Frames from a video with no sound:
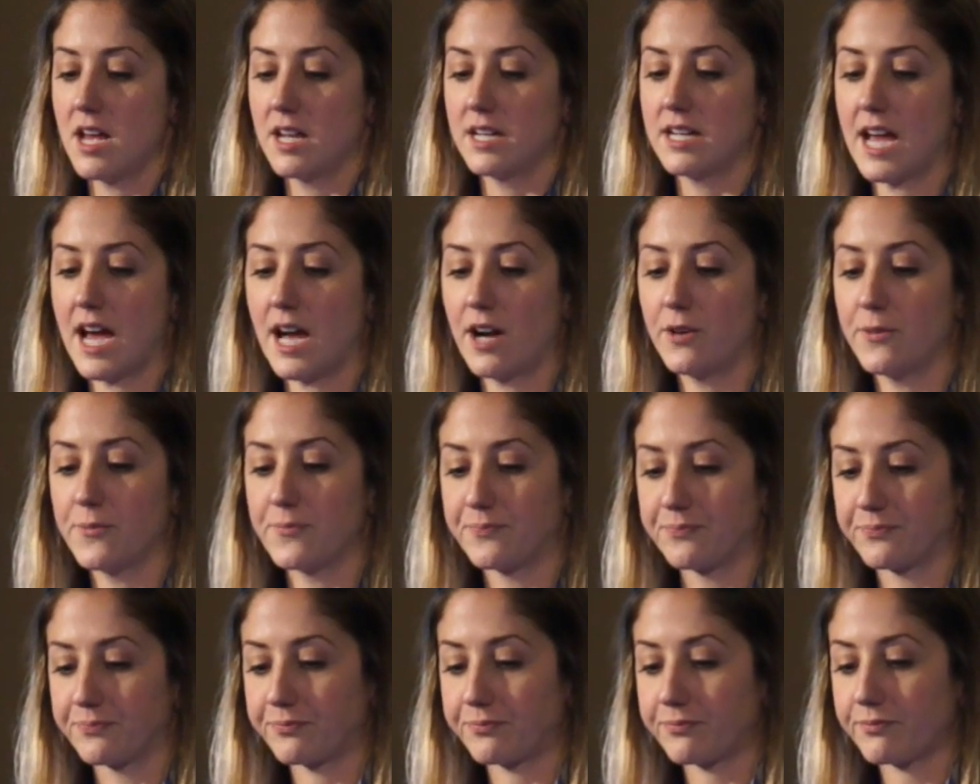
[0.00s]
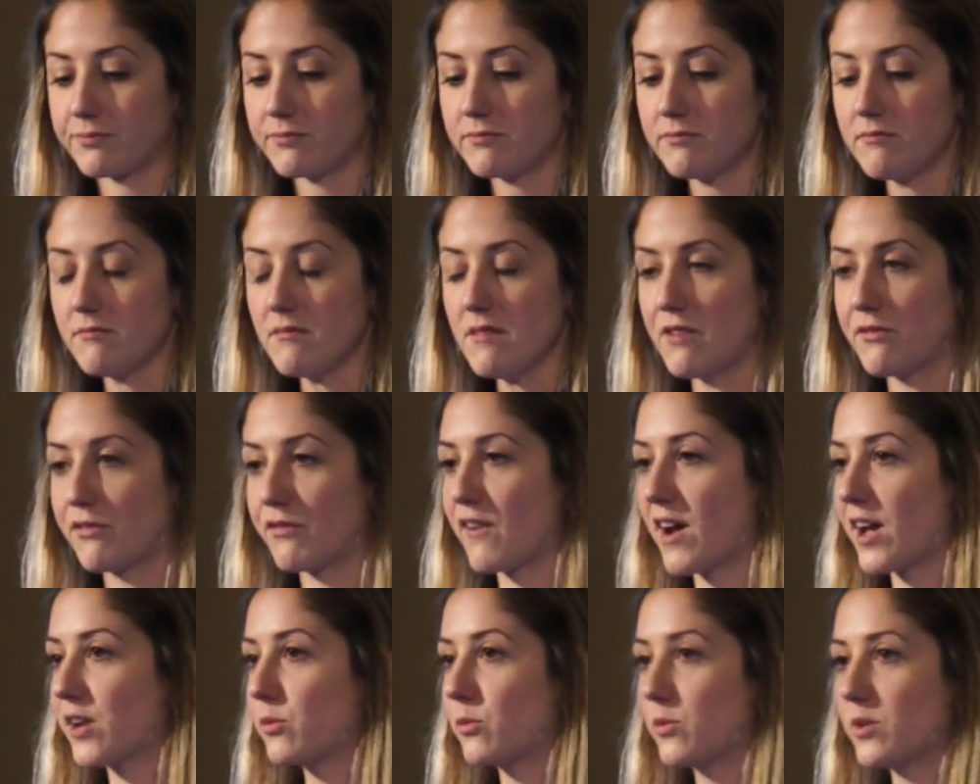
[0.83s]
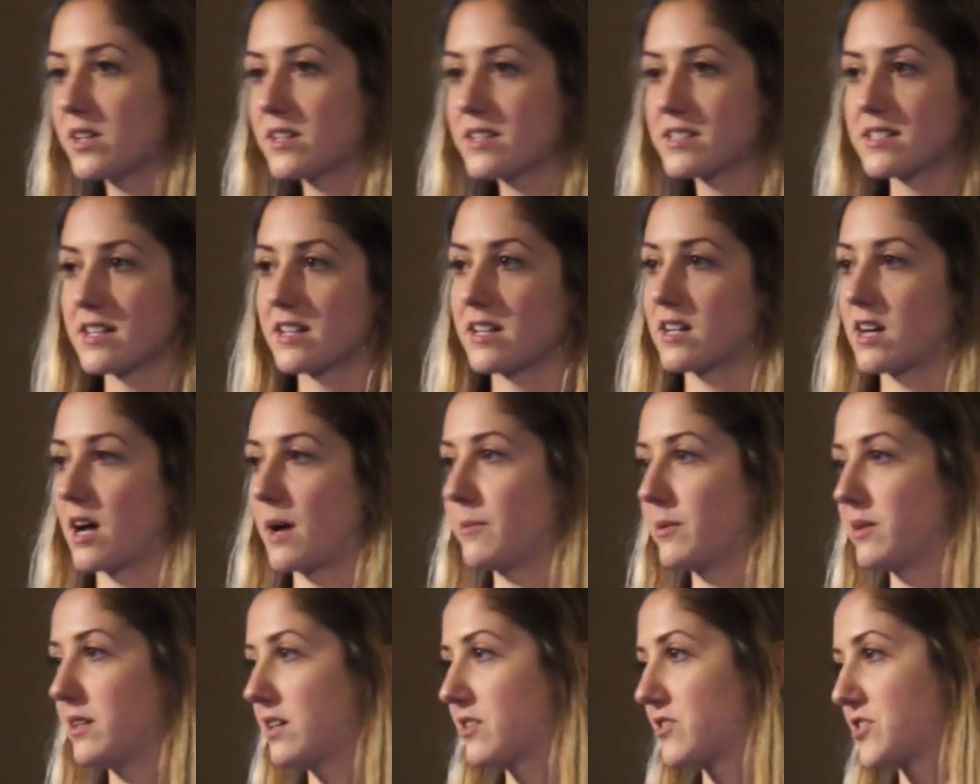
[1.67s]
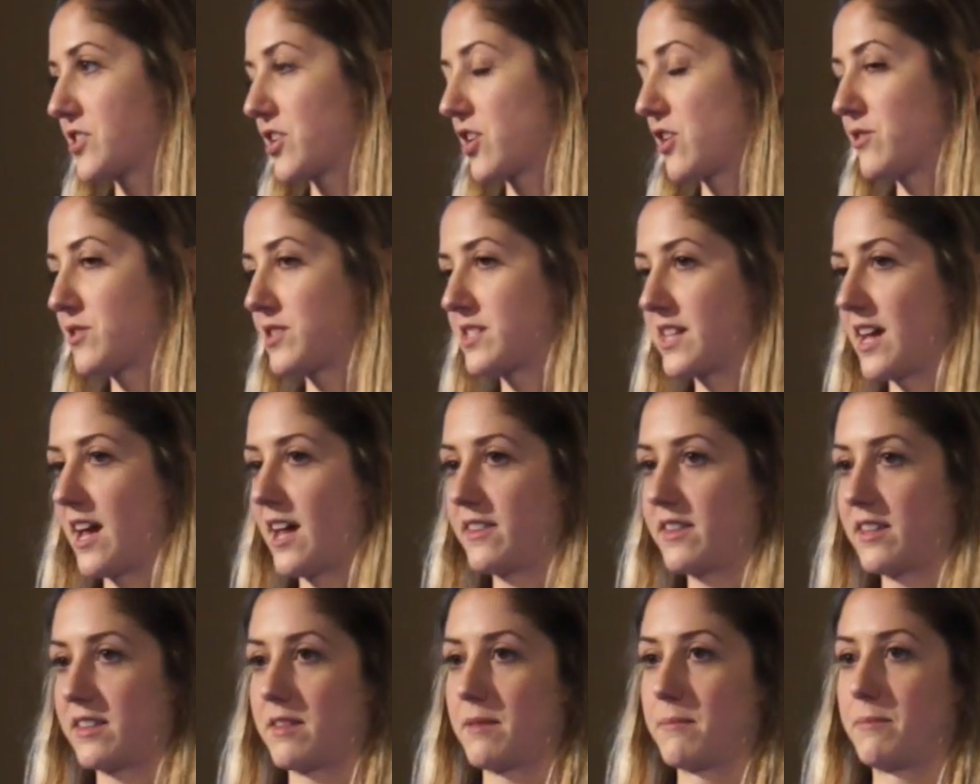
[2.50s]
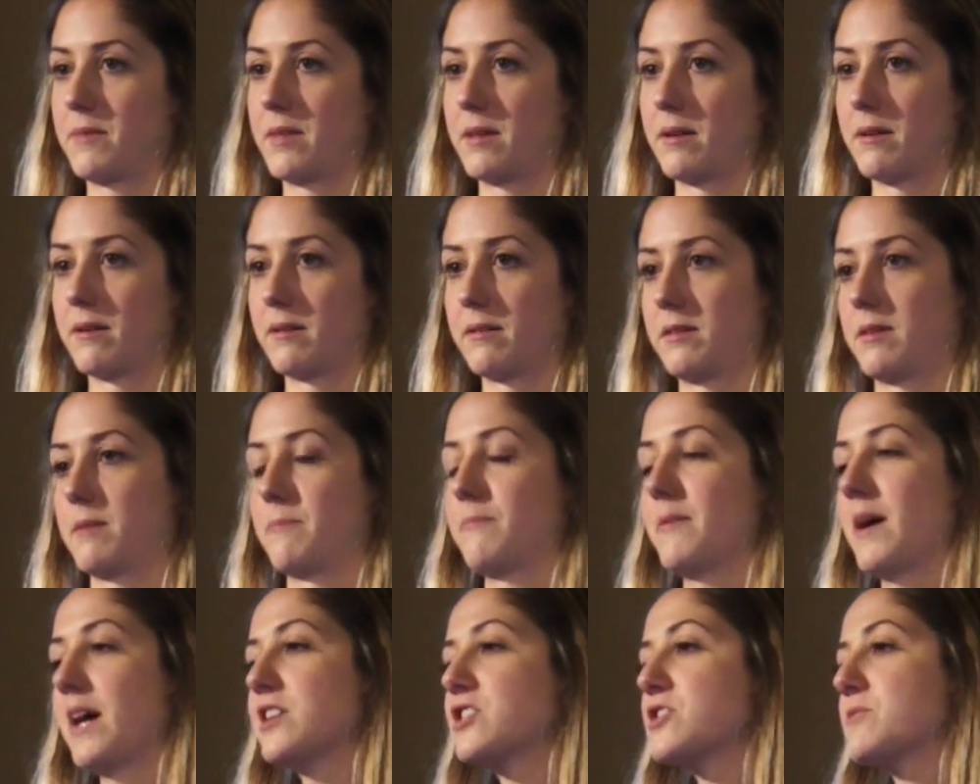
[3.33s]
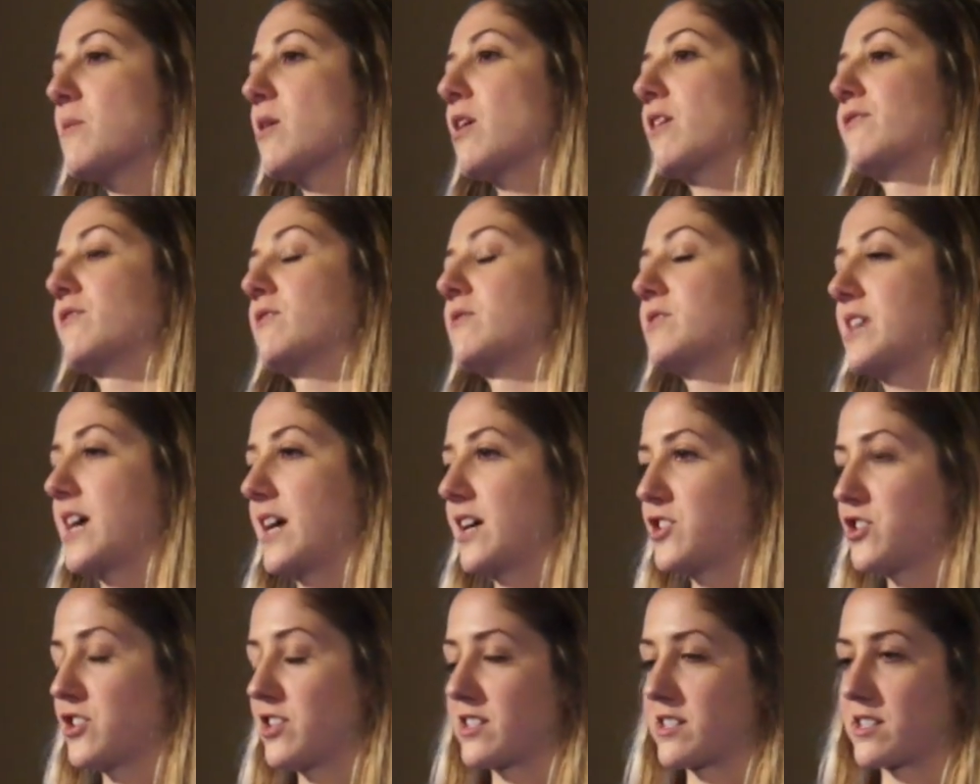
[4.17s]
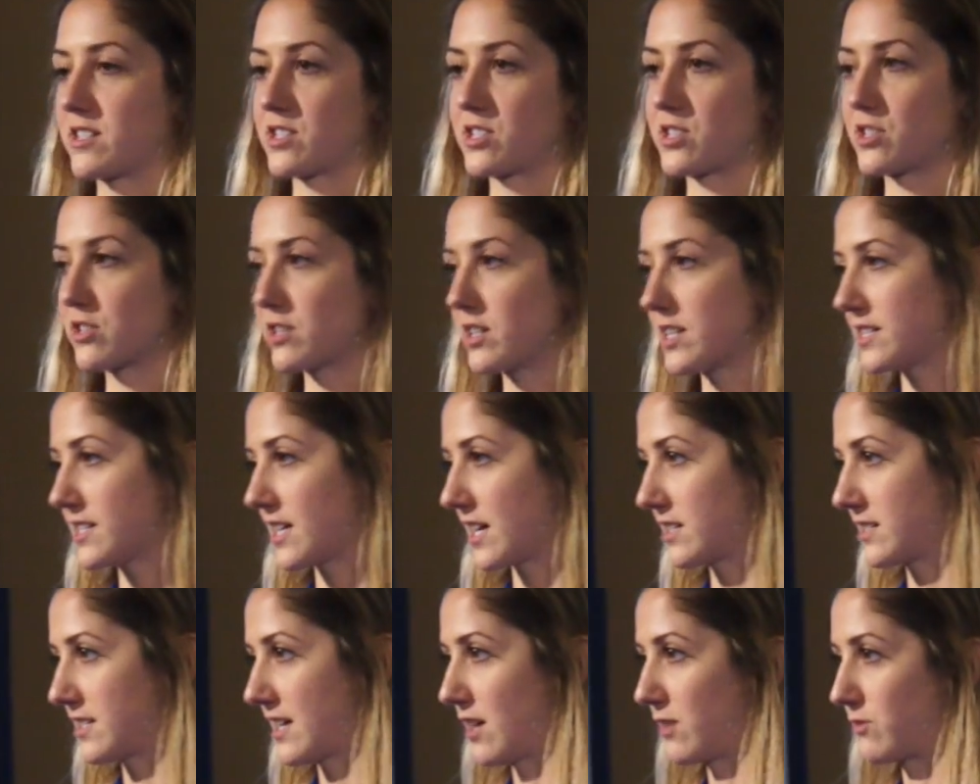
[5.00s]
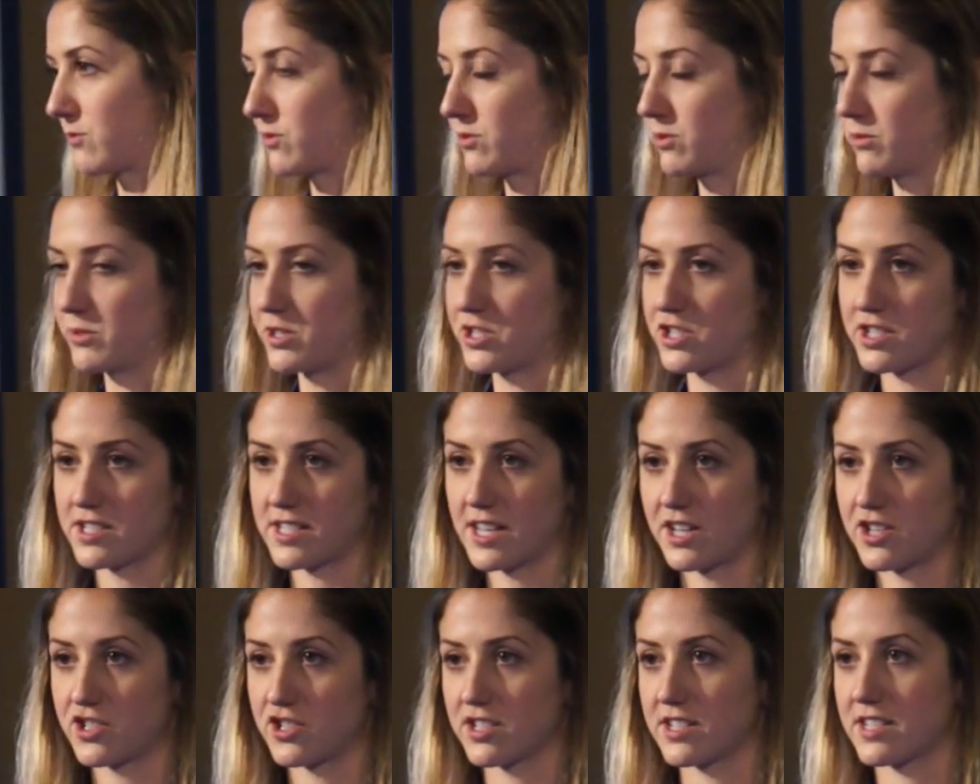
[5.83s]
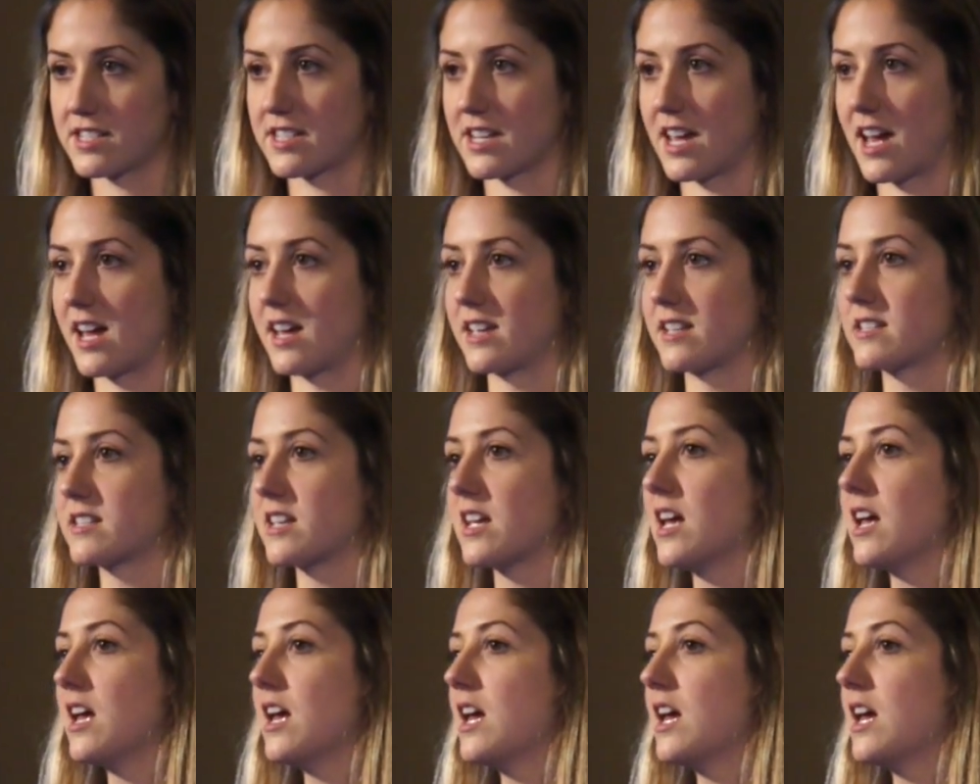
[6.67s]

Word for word: Now, Fred Wilson a couple years ago said that the, the, the benchmark for retention is this 30-10-10 rule, which essentially says,